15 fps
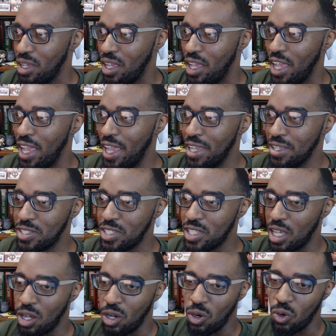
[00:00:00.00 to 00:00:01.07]
And
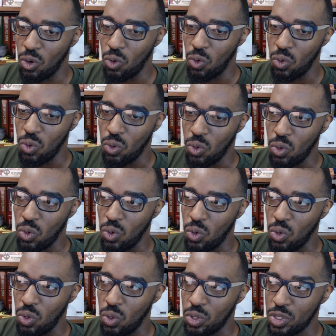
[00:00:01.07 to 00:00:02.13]
so,
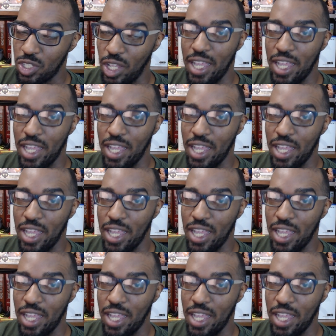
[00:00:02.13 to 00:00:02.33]
so yeah,